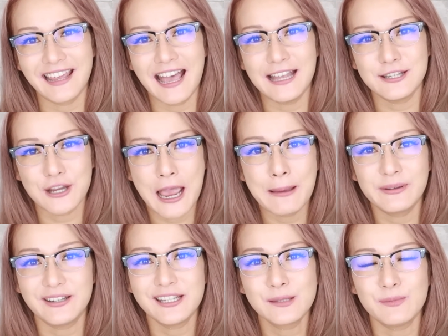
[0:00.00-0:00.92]
that
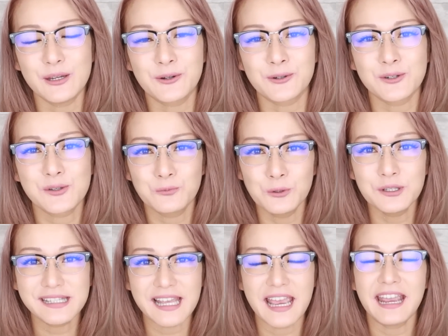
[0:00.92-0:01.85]
Japanese speakers will
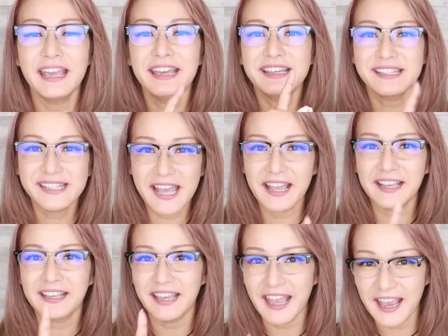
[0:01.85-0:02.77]
say
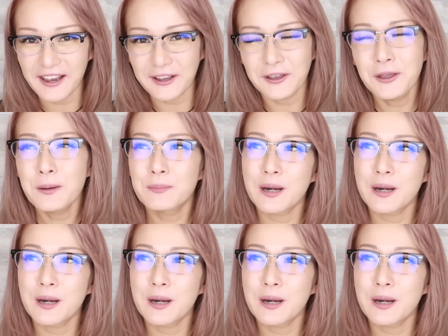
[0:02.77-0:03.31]
sen-eng,